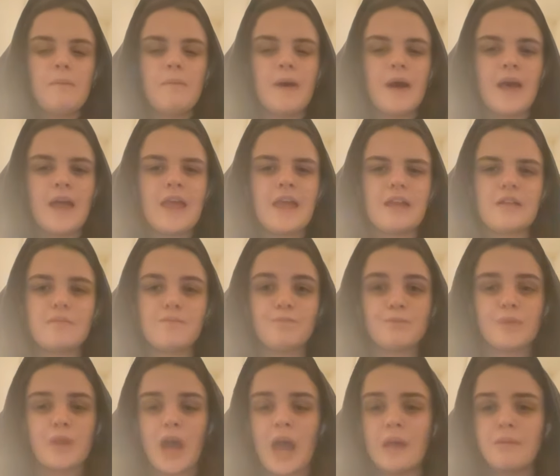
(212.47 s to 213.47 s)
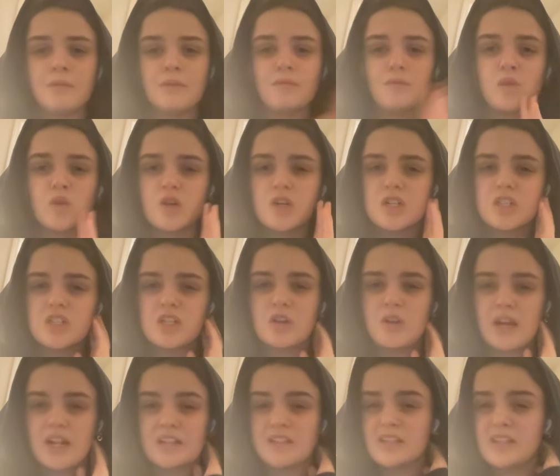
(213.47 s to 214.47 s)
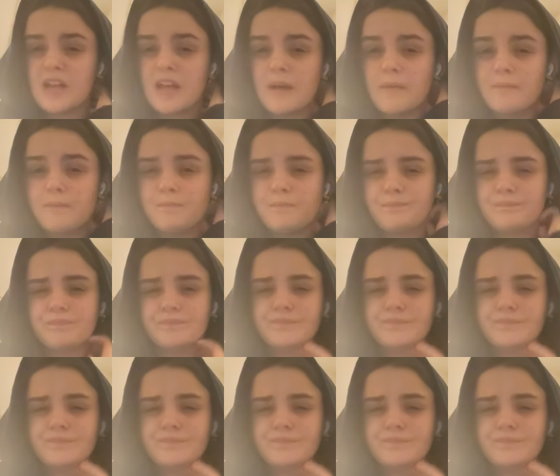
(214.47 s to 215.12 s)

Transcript: but I mean Florida still gets them.